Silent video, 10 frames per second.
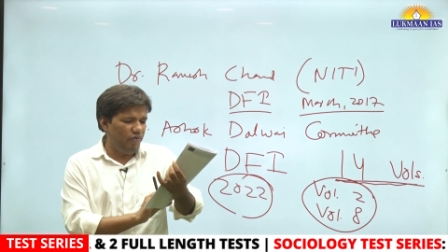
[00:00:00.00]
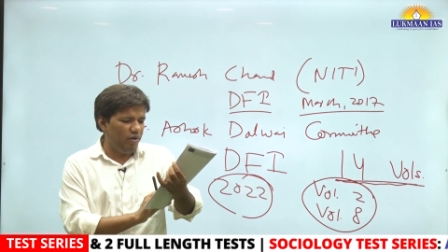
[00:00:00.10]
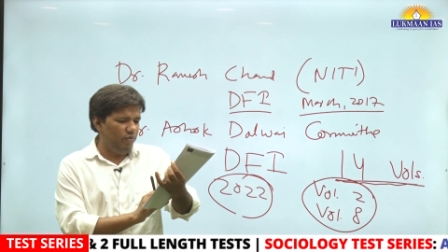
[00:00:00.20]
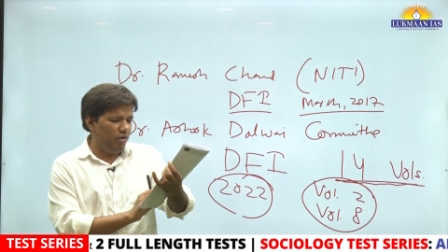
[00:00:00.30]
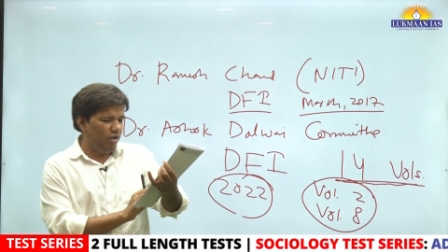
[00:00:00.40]

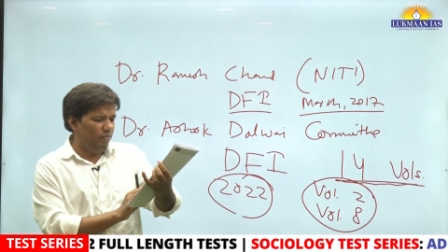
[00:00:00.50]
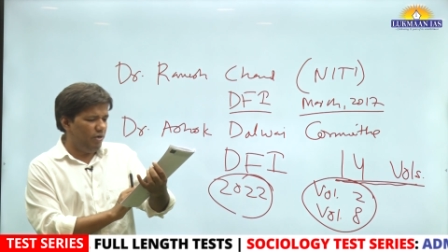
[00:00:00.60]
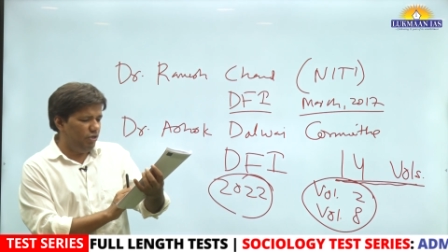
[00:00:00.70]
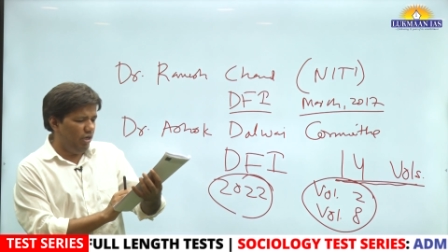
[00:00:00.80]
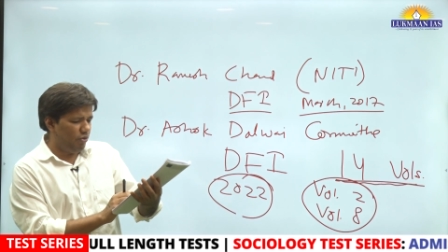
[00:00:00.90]
farmer income,
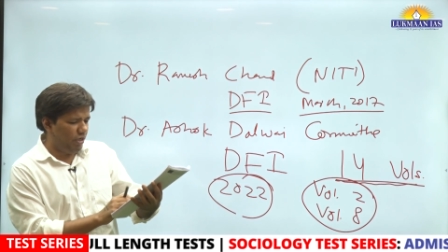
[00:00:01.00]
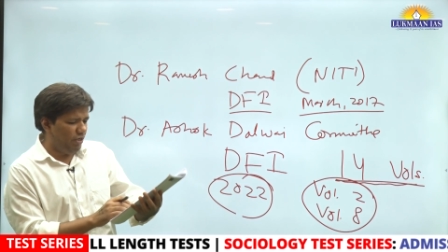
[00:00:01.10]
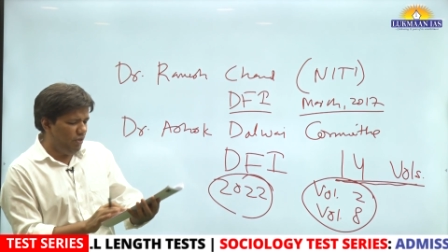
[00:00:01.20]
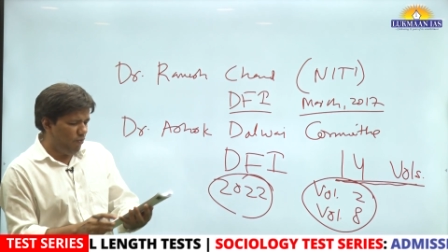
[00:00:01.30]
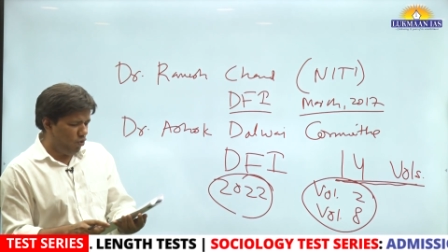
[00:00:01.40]
rational
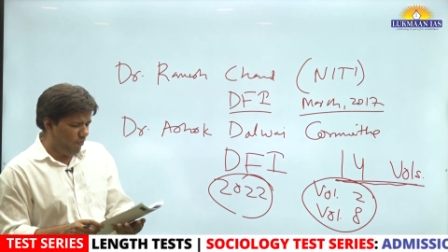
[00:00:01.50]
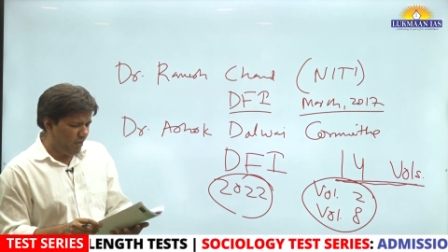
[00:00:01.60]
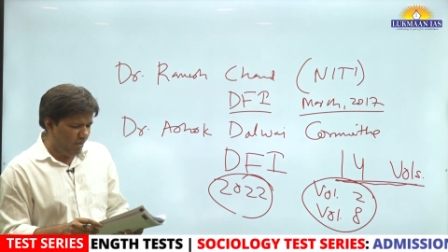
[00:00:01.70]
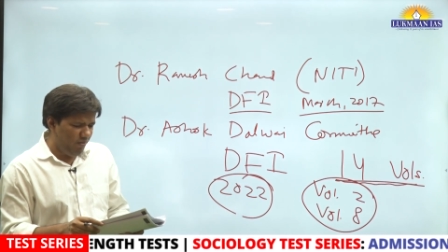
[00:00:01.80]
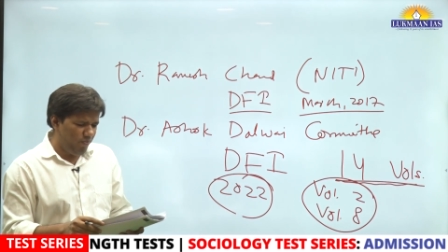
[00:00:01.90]
strategy,
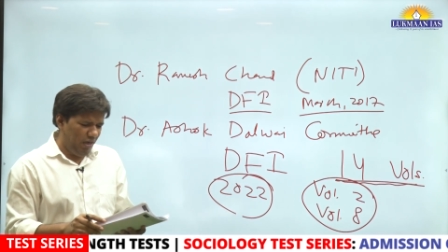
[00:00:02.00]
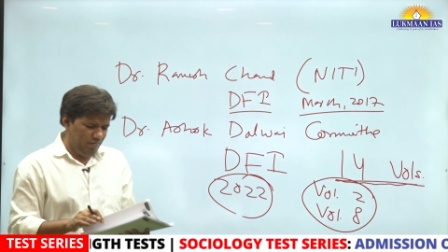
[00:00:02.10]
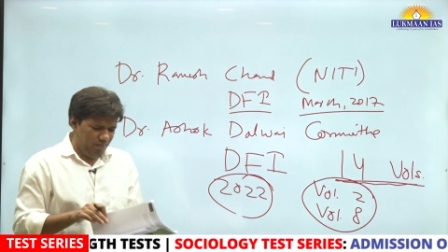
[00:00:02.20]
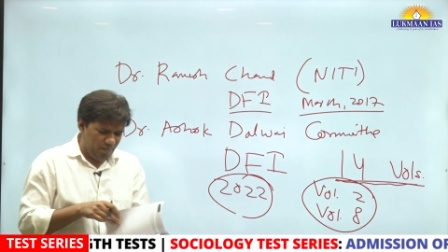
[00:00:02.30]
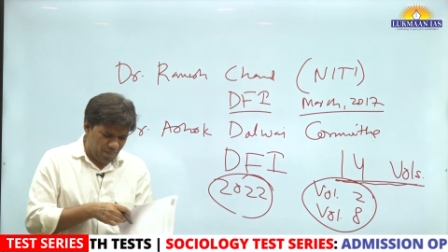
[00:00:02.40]
prospect and plan.
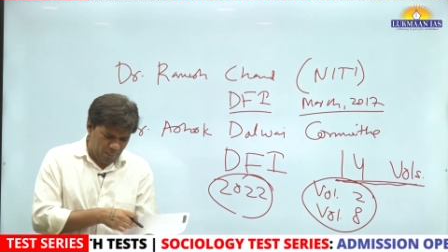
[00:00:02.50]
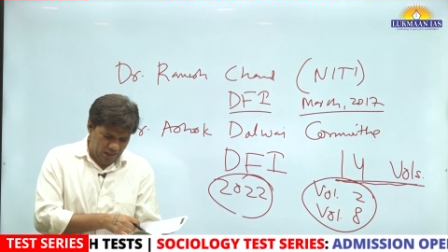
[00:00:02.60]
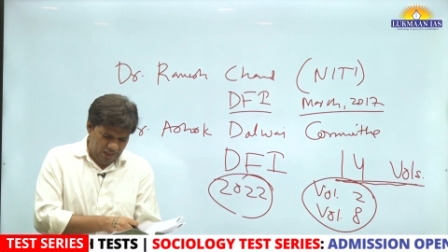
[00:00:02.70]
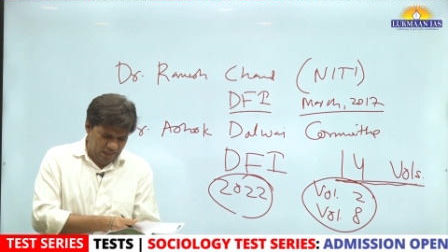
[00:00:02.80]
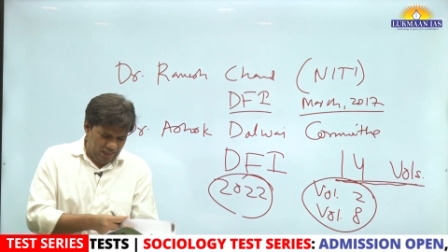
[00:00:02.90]

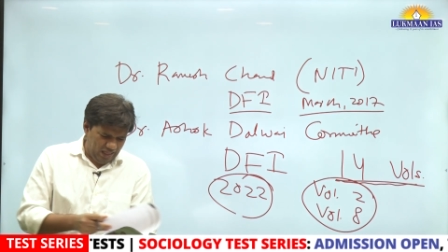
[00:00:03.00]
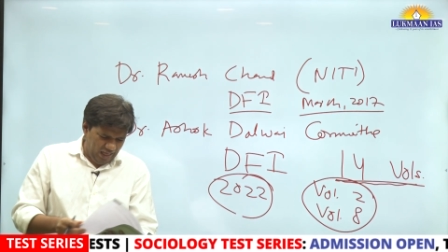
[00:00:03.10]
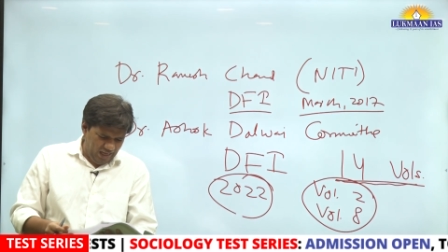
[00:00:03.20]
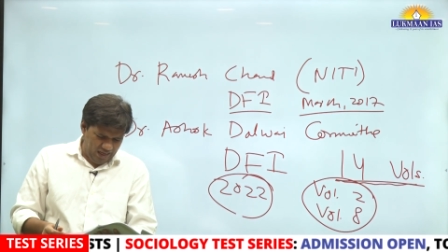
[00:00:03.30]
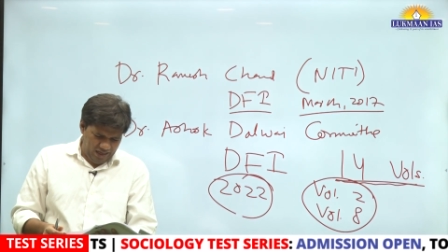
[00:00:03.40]

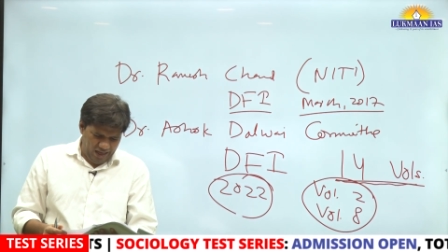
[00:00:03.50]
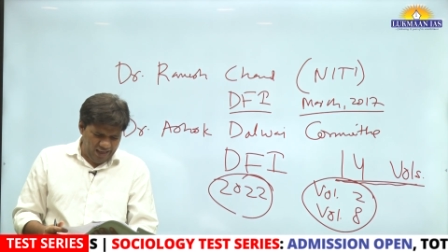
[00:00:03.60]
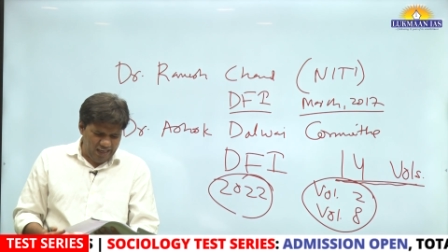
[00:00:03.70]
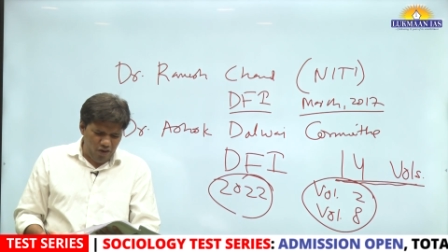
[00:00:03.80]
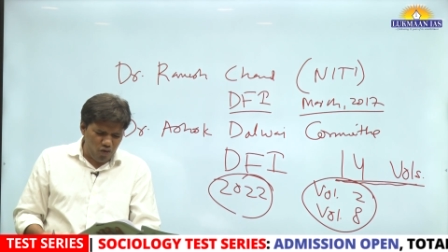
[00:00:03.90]
Uh, I
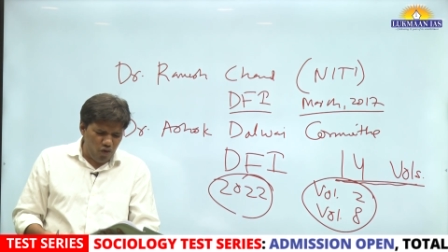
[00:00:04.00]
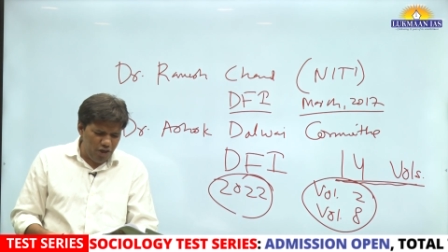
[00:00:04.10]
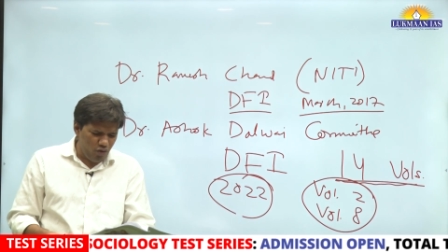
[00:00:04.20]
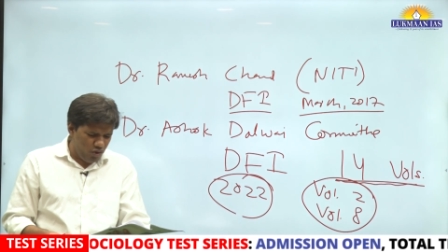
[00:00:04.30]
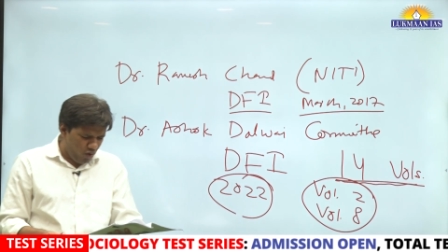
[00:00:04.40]
cannot go into the